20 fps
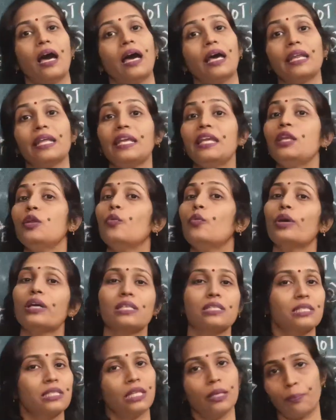are
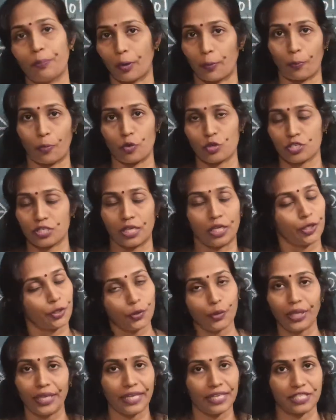inversely proportional
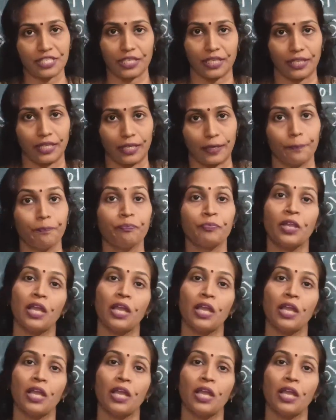to each other.